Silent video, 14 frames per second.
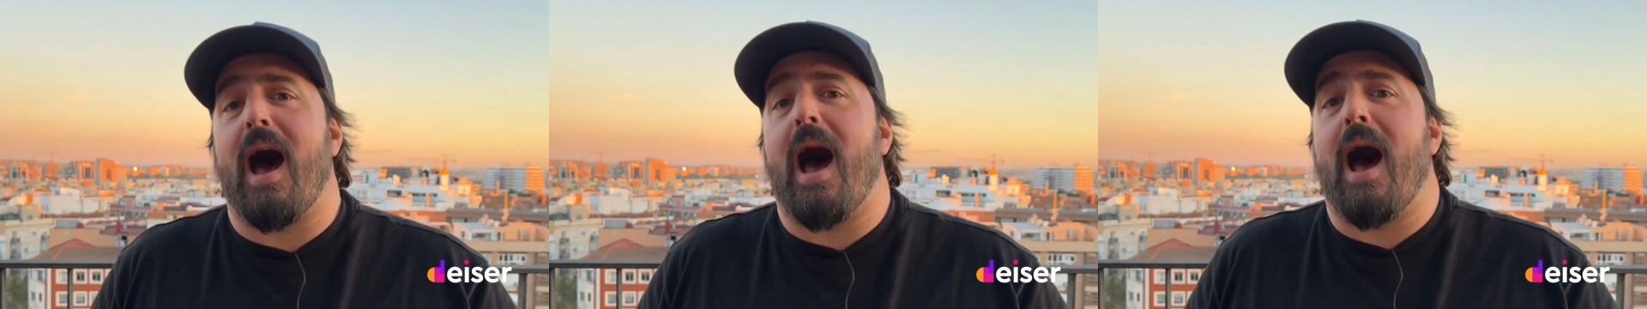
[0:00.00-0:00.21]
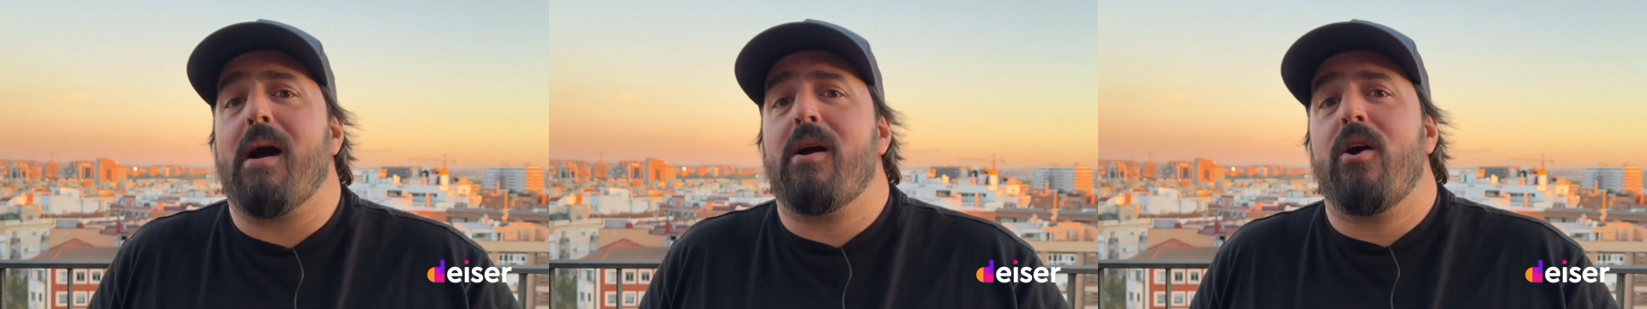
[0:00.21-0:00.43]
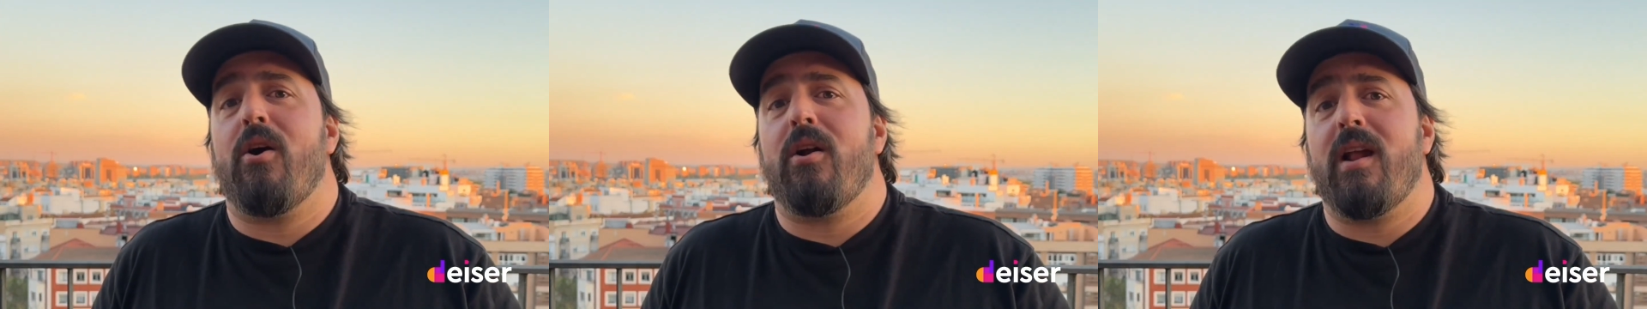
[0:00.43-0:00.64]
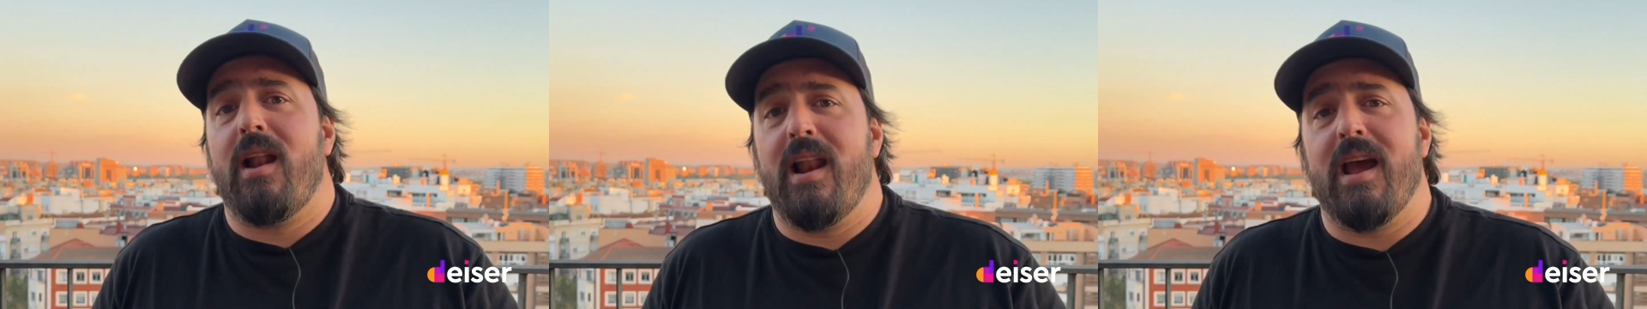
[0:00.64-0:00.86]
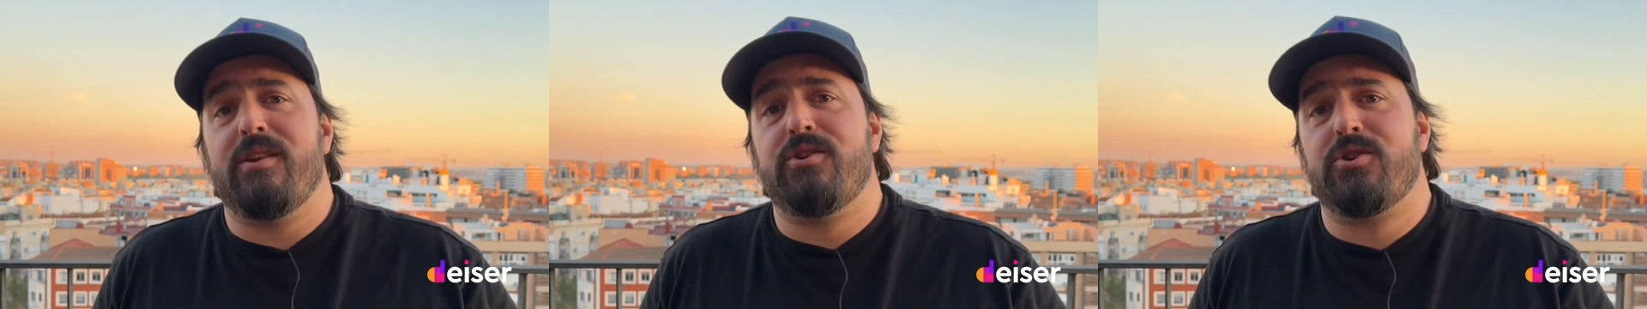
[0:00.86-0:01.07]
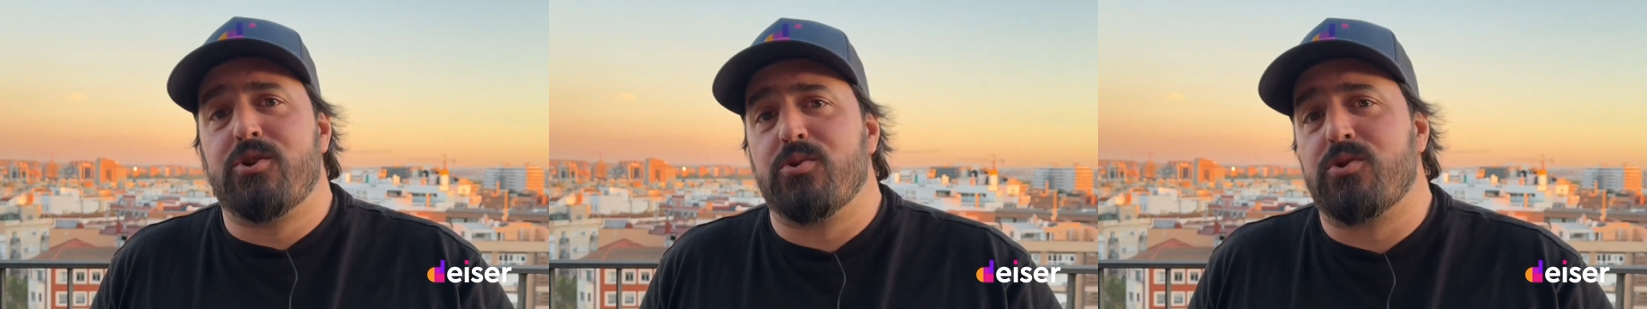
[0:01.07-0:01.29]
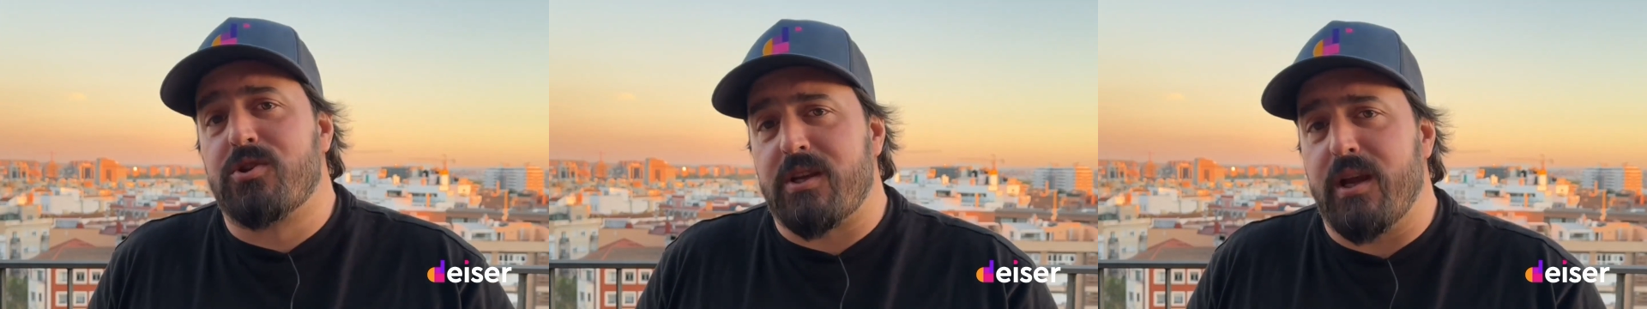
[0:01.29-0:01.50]
I'm going to let
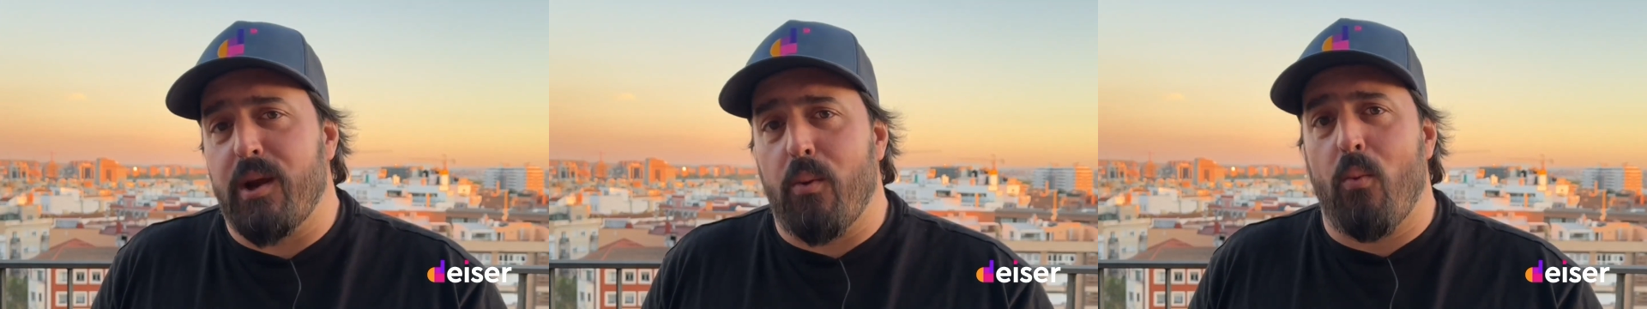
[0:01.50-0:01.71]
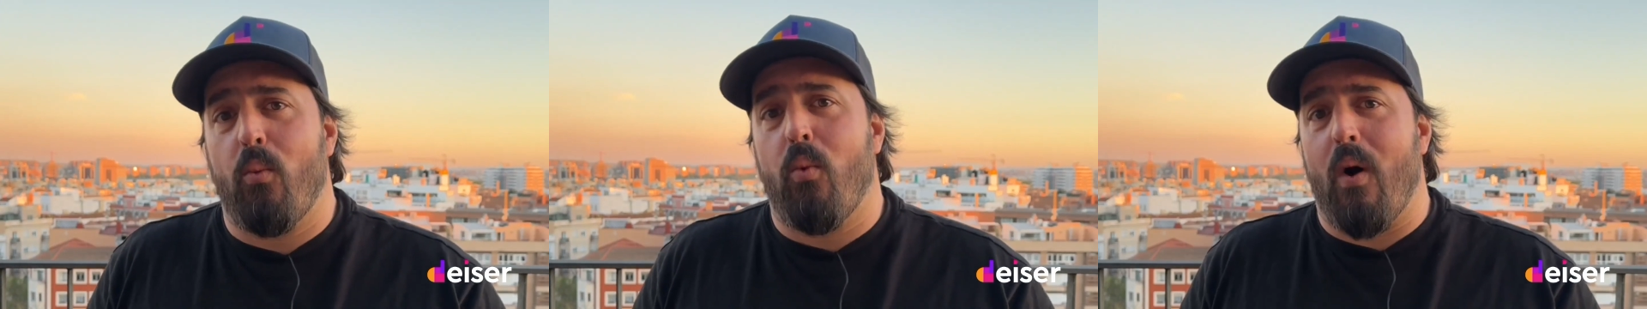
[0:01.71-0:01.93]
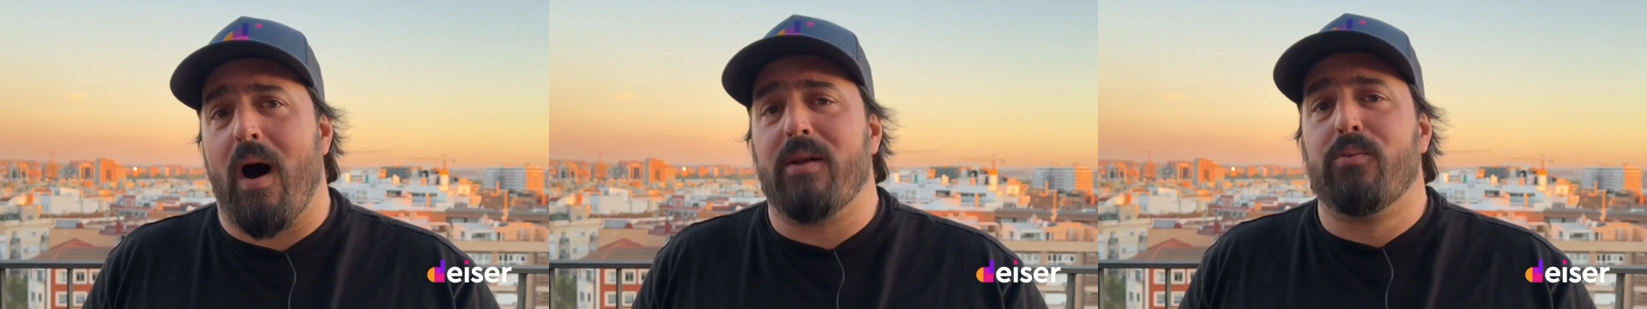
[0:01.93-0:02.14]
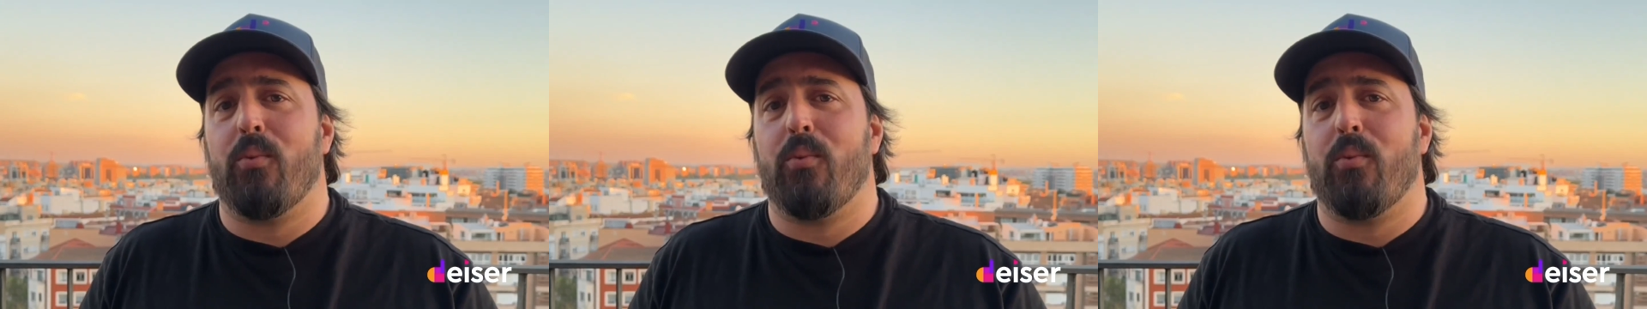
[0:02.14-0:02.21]
you see what